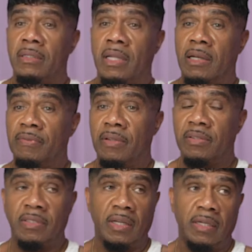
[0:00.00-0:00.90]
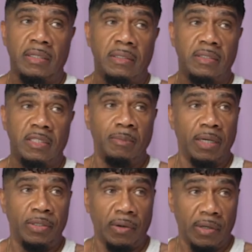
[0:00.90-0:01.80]
that if your son sees
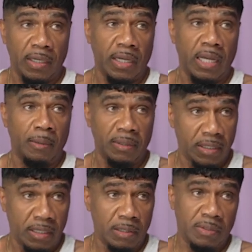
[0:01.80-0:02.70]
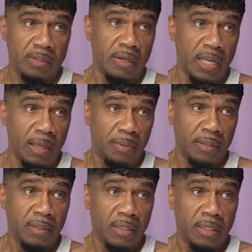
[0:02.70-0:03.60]
my daughter again, I'm gonna tell you what's gonna happen.